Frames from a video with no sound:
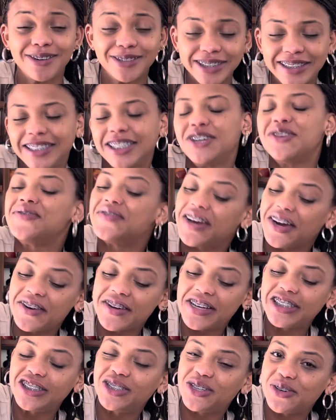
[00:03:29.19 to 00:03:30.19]
will see you
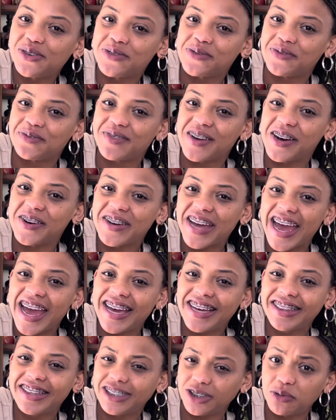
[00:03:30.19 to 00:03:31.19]
very soon,
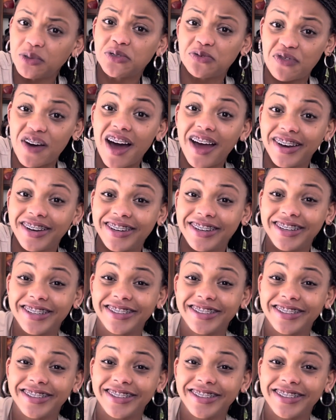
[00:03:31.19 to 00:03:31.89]
okay? This was fun.